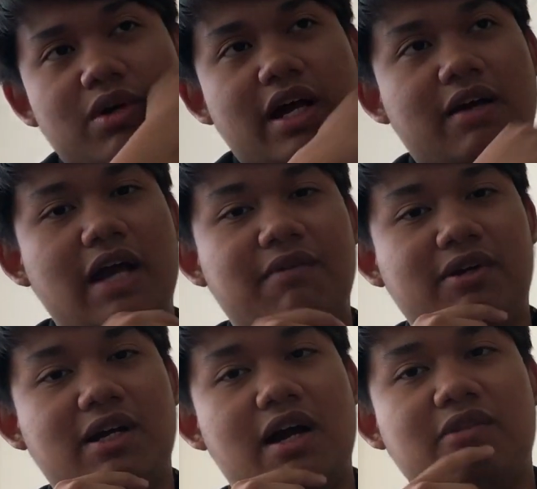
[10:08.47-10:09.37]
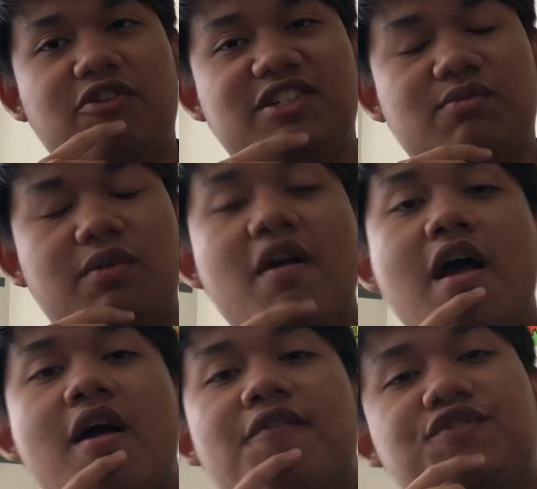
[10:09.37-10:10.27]
what I, I ever got recently.
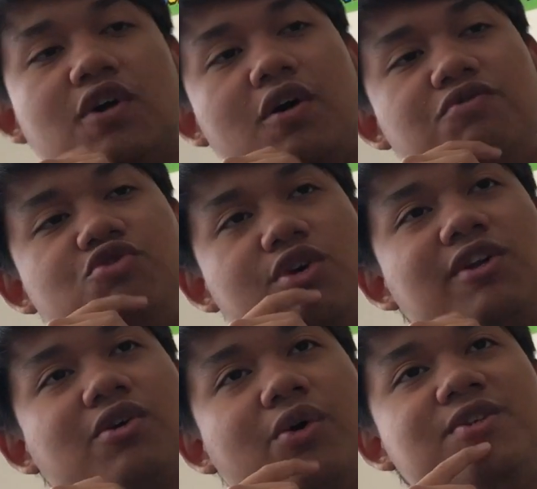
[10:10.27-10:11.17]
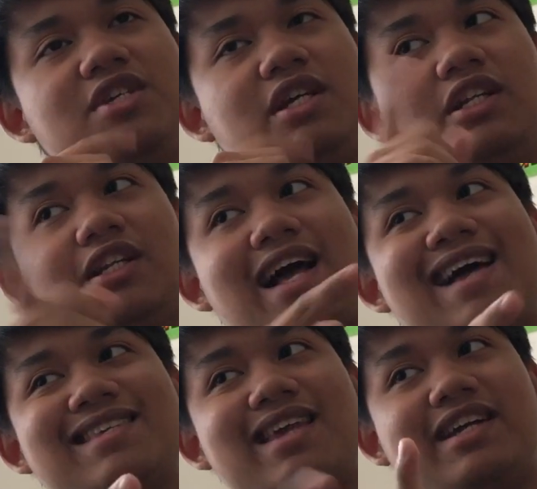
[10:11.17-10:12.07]
So during the quarantine, in the
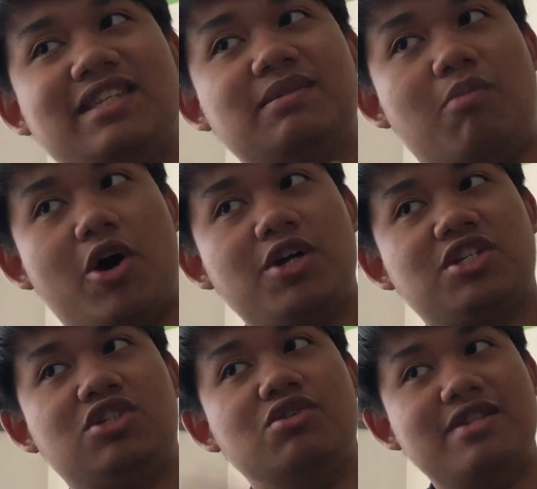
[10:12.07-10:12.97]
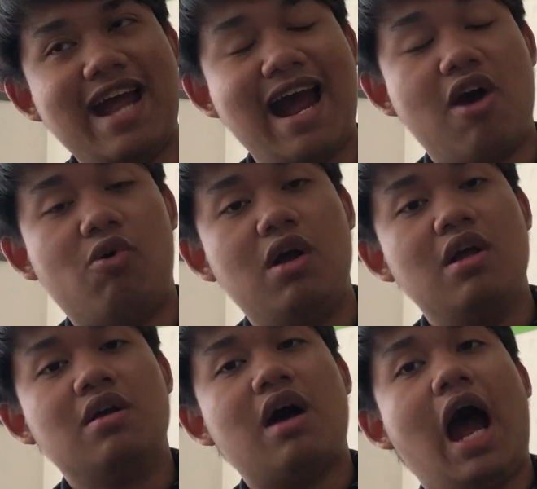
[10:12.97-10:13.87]
last like since March to now,
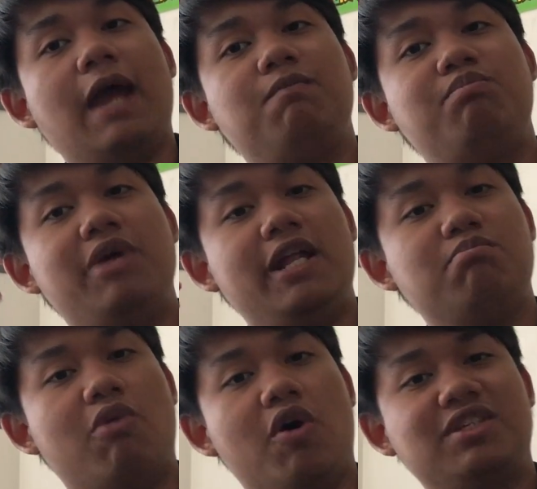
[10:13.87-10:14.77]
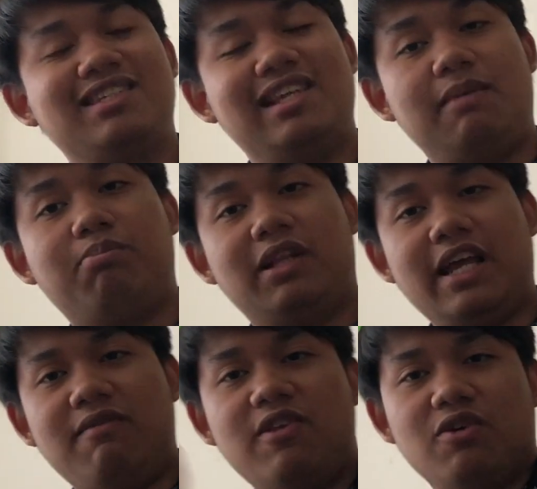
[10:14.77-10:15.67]
I've been mostly
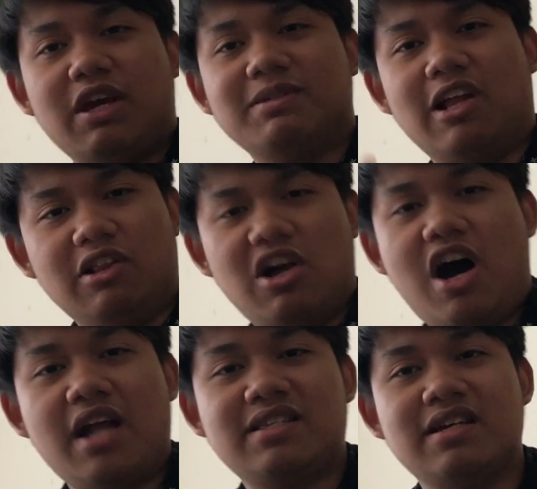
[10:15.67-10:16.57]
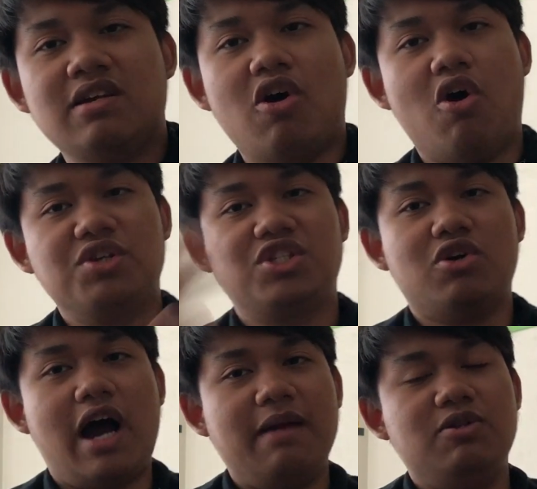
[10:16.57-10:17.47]
playing video games a lot
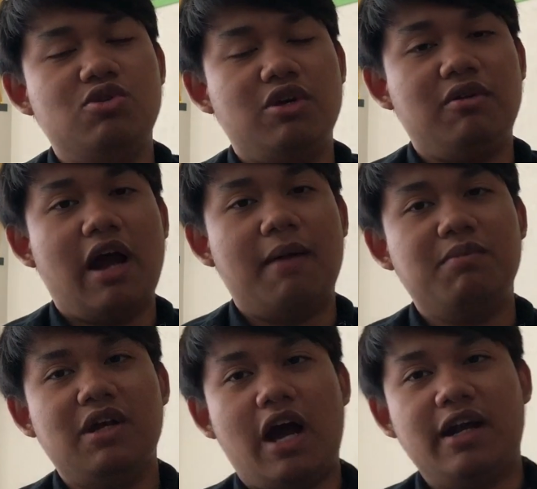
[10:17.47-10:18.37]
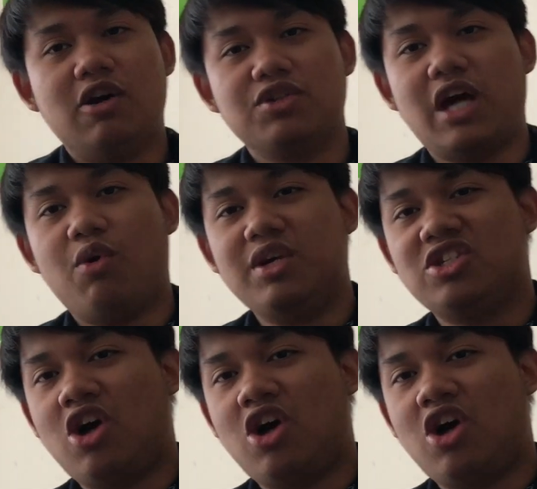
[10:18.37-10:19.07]
also i doing i mean i know so i was